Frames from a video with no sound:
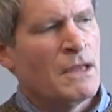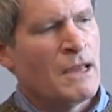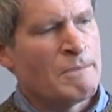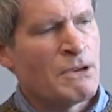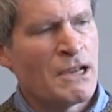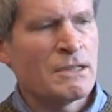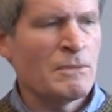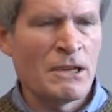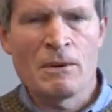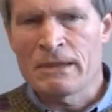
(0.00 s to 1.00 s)
Now, present,
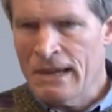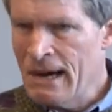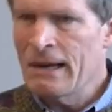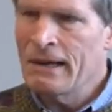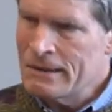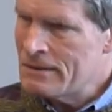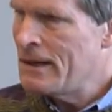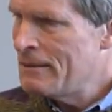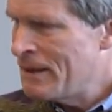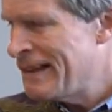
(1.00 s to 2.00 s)
we know what that is,
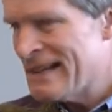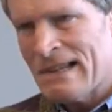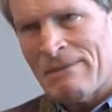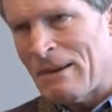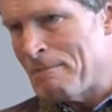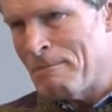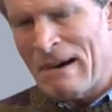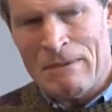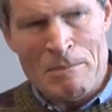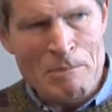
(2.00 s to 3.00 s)
right? It doesn't have to
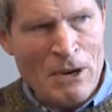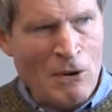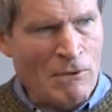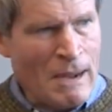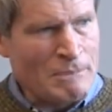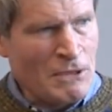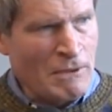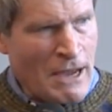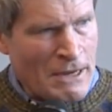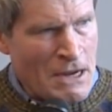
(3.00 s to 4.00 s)
have a bow wrapped
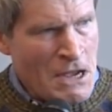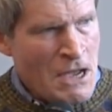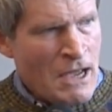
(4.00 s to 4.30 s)
around it.